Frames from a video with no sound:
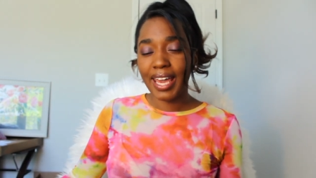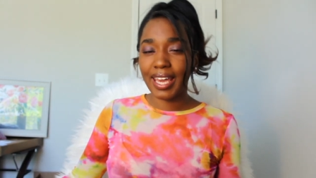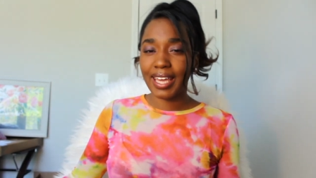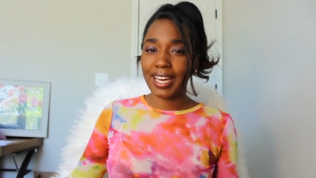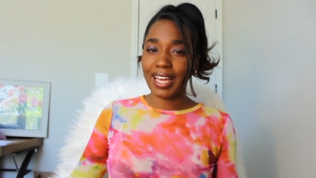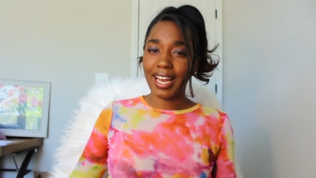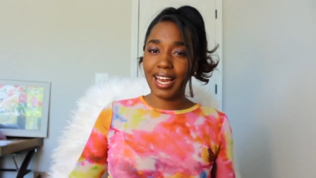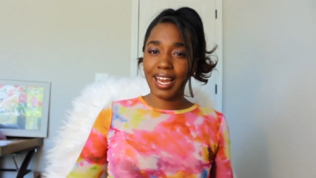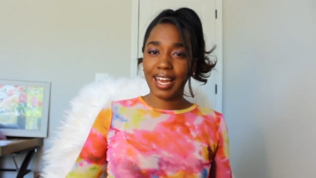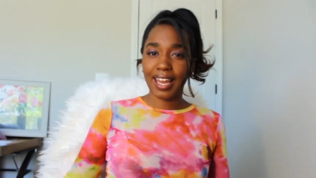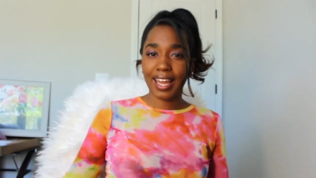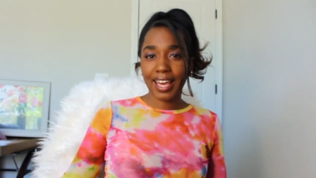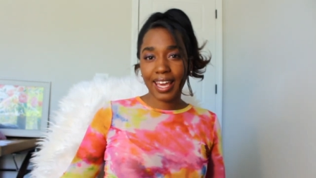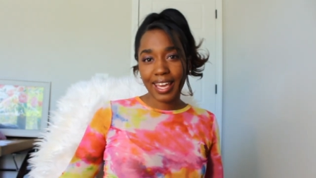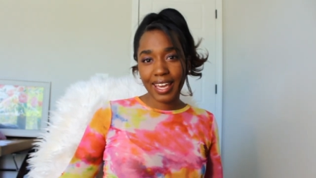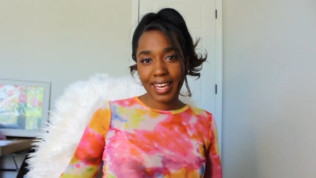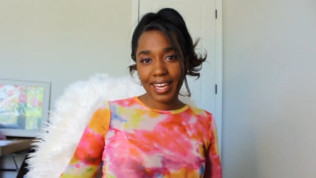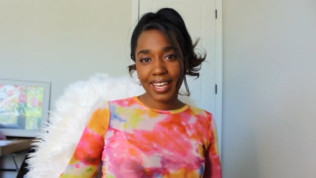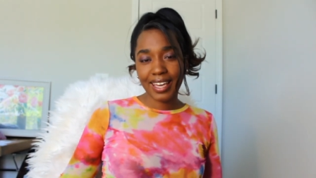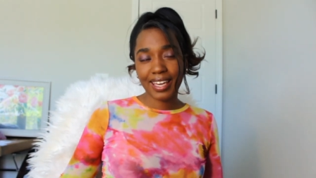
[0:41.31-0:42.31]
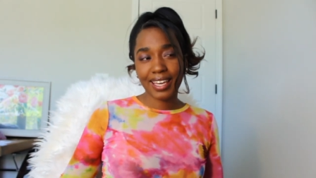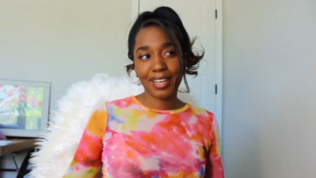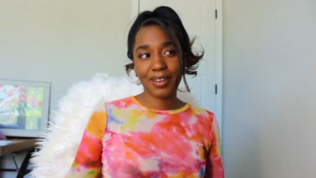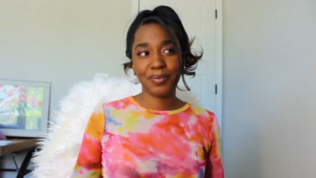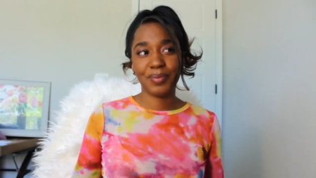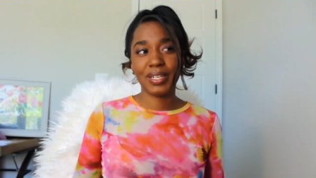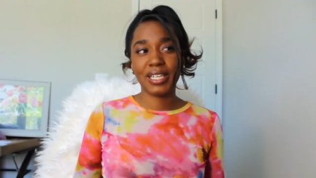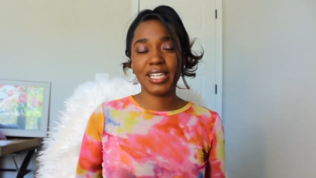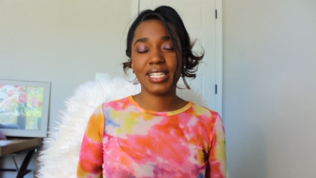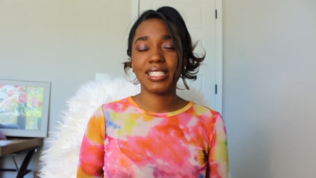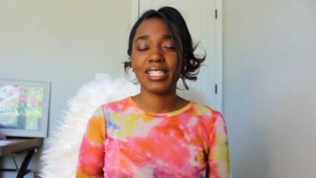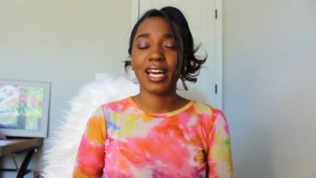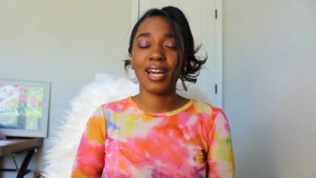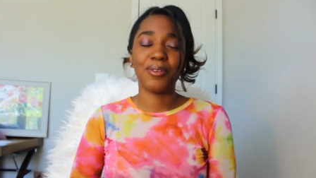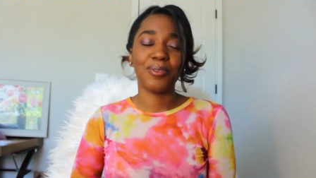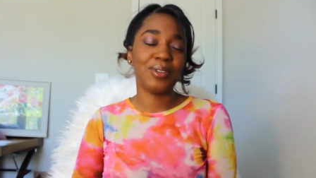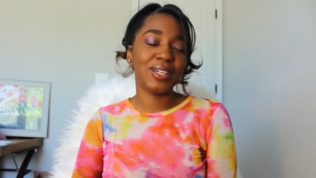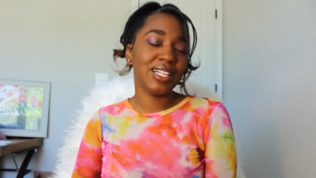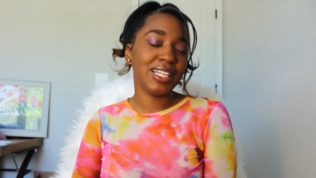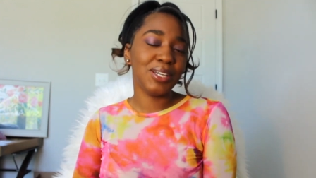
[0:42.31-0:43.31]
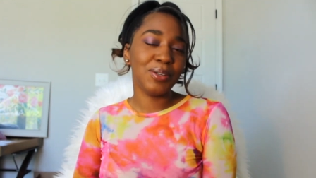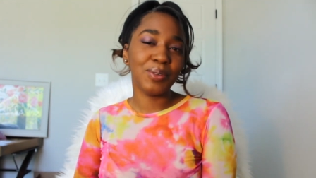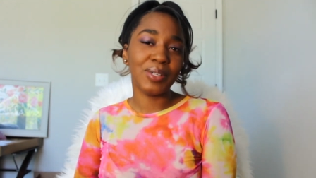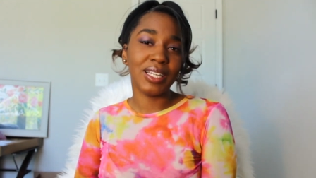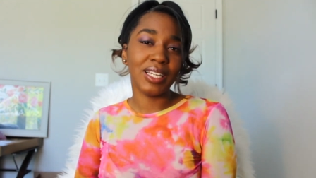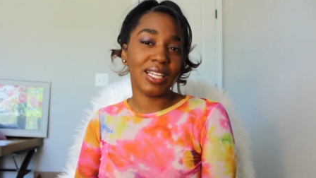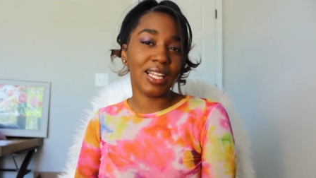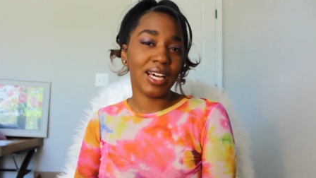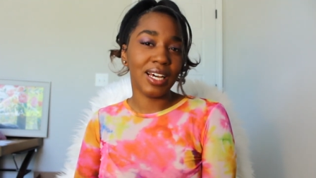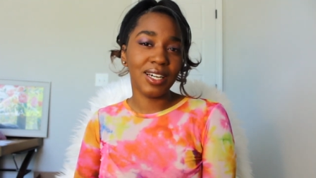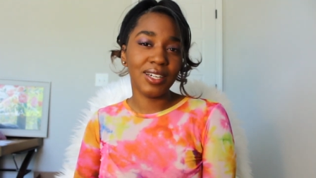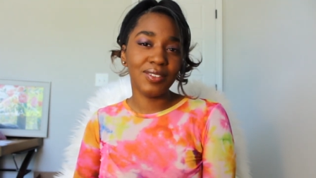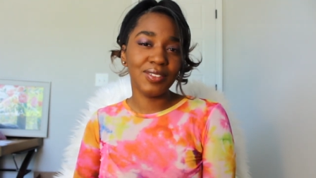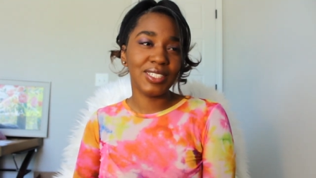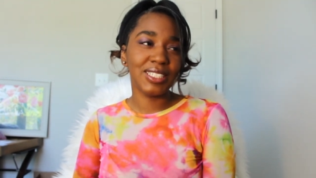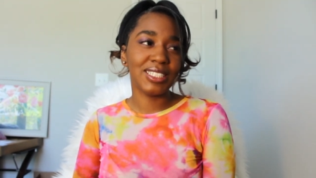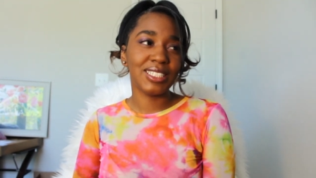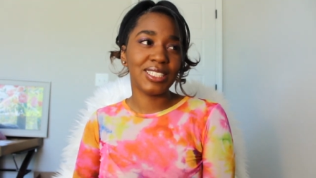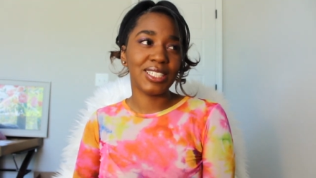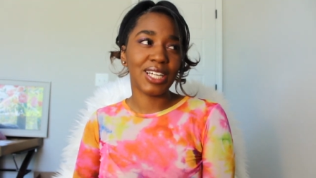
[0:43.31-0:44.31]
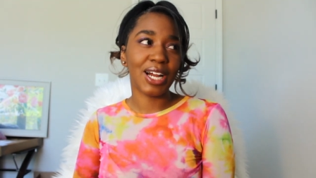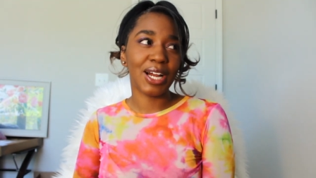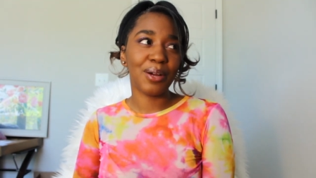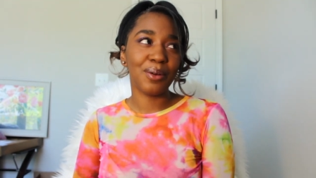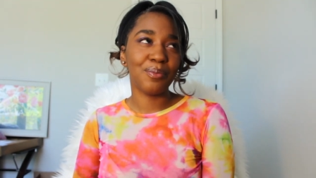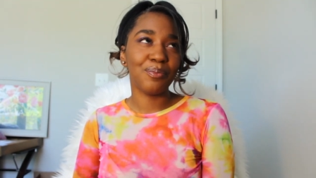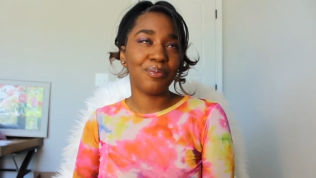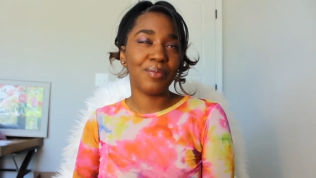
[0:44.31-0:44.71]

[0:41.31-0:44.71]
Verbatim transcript: and a like because I really would love to start